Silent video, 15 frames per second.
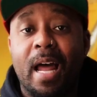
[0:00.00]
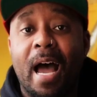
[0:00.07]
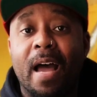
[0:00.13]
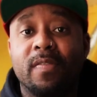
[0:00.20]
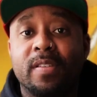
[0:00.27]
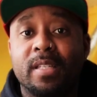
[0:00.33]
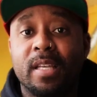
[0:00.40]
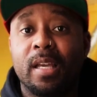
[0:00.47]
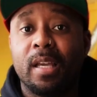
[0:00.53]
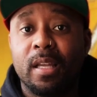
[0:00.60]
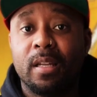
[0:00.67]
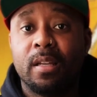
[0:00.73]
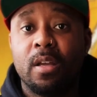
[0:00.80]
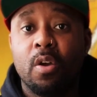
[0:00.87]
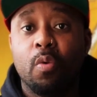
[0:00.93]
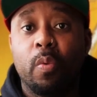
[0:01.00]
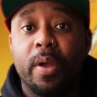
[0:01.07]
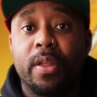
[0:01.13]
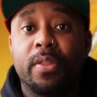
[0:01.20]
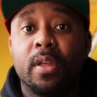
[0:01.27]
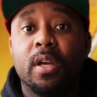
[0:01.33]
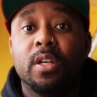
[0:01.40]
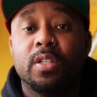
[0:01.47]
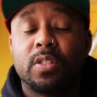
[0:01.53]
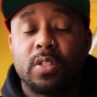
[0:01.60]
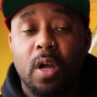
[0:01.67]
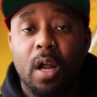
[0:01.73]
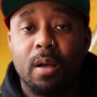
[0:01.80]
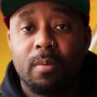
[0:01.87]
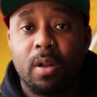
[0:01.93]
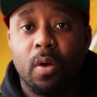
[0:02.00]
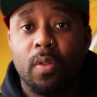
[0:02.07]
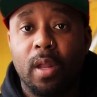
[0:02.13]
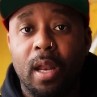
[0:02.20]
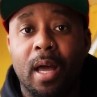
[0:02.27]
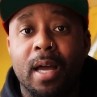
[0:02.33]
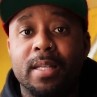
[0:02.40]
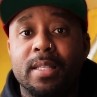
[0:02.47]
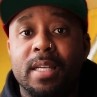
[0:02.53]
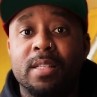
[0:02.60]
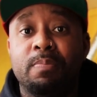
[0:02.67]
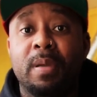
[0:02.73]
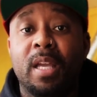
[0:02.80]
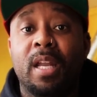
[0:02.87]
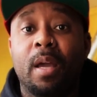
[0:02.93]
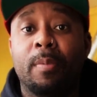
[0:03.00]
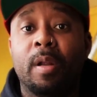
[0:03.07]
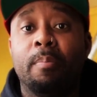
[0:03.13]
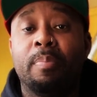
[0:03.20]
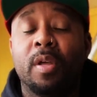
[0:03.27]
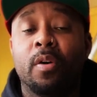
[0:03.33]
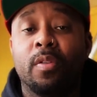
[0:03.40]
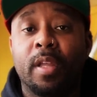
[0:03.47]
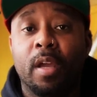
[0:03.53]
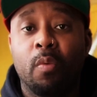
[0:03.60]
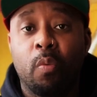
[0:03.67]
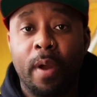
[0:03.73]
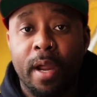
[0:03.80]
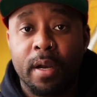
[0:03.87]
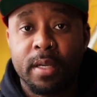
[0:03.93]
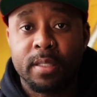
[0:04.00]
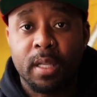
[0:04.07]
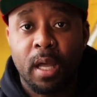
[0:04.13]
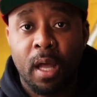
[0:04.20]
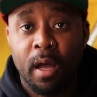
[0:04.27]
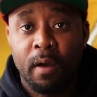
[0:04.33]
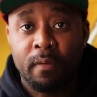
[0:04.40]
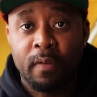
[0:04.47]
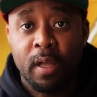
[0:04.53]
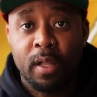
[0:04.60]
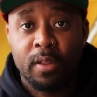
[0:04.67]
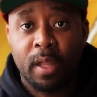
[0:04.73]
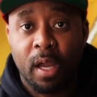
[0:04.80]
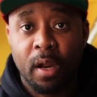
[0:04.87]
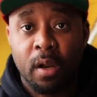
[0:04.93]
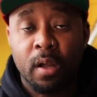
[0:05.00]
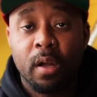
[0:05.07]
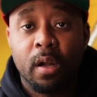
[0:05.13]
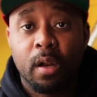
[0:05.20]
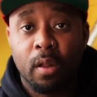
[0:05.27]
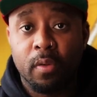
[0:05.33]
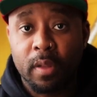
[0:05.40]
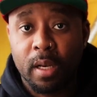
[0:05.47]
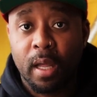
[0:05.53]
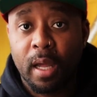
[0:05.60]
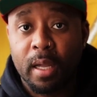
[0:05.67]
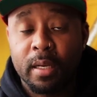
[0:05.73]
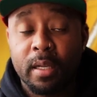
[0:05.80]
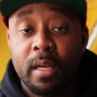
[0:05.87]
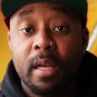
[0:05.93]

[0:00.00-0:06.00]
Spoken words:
I've seen with startup clothing lines is being able to build the awareness of their clothing line.